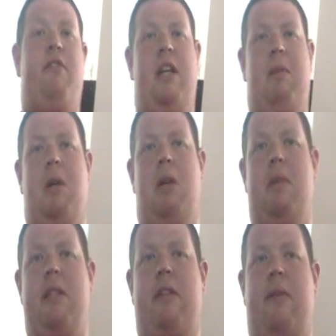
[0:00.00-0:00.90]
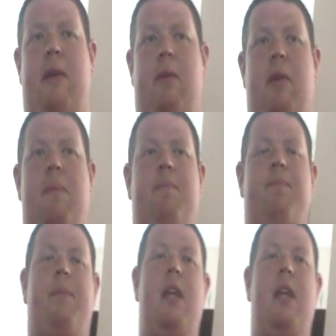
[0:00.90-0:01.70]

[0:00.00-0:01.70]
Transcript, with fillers: I'll go for Nick Mamalis on that one.